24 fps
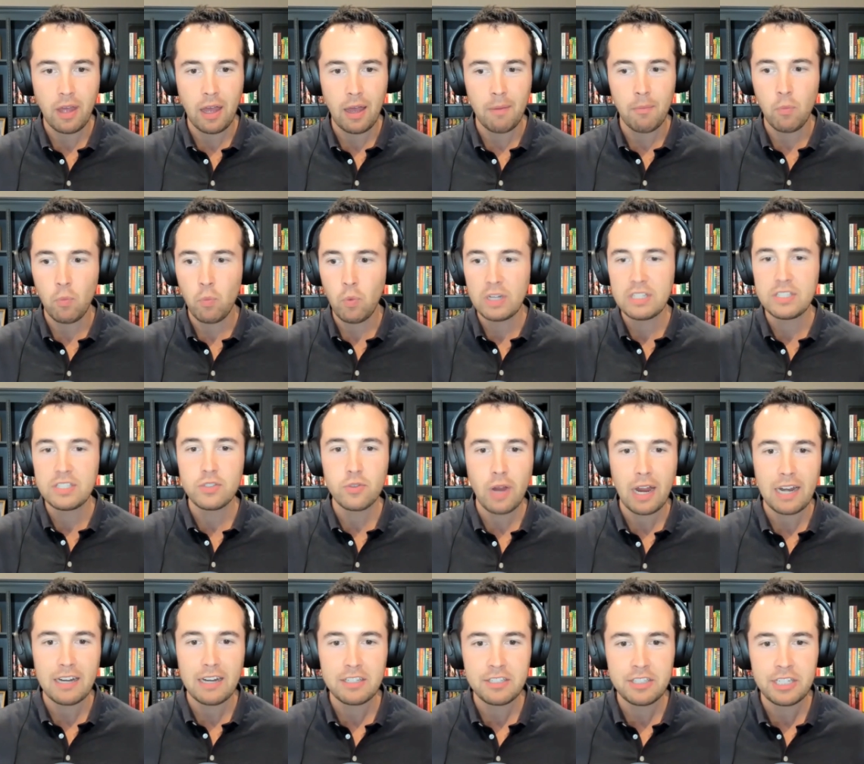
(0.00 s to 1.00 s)
um, what
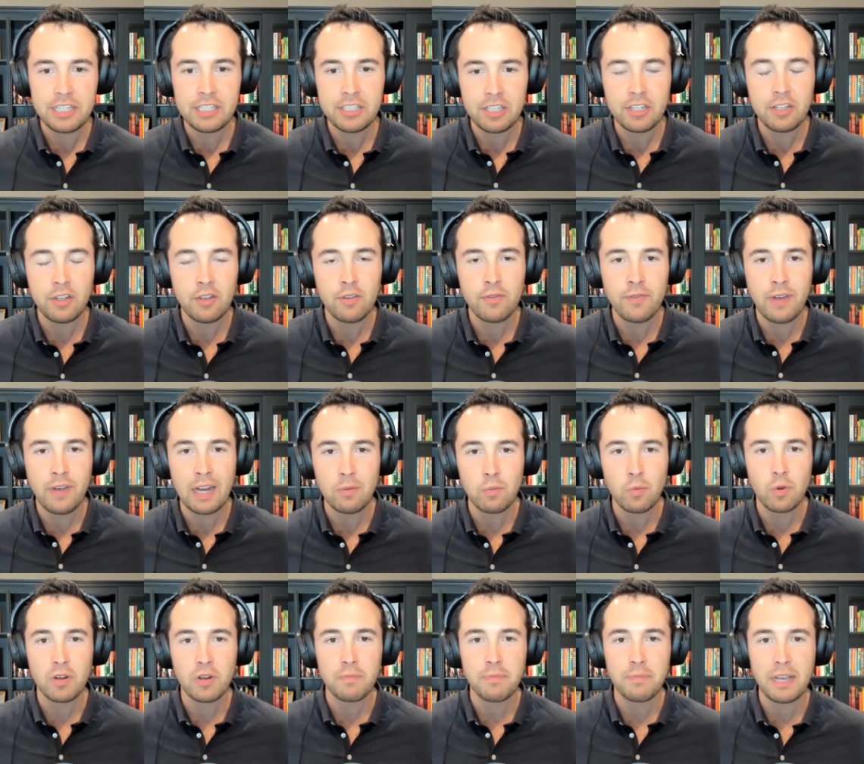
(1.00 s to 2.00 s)
strategy did you
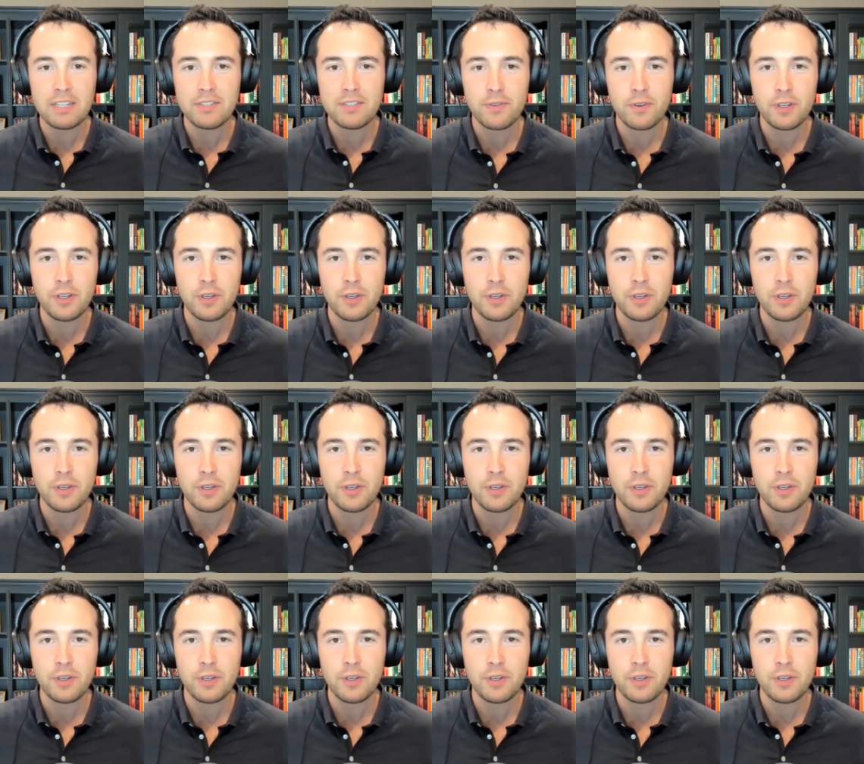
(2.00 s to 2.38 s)
find work best for